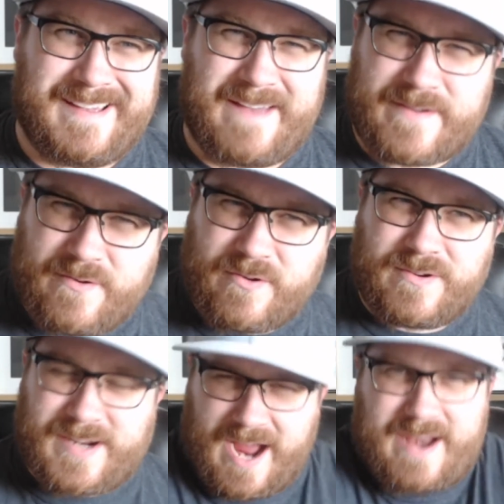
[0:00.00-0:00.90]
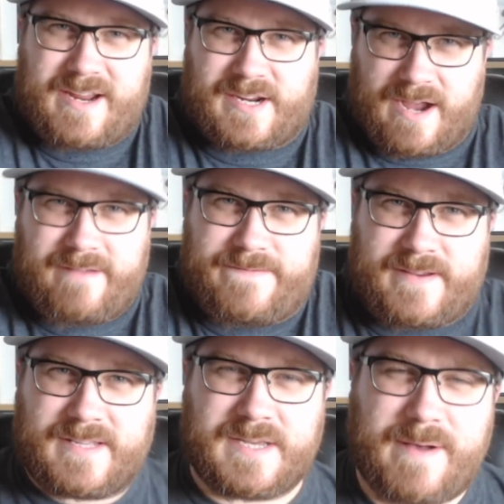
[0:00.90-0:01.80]
Have you ever gotten a gut
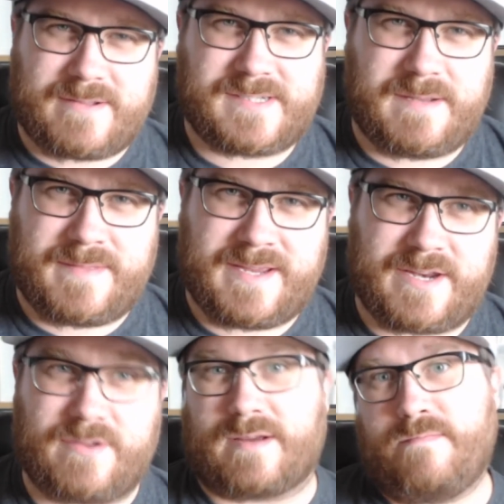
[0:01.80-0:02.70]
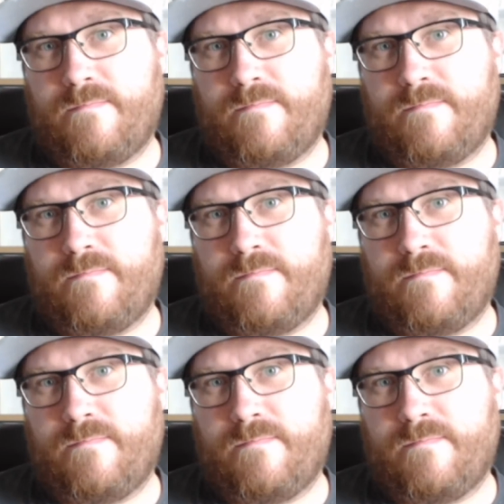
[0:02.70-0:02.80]
feeling about something and you're like,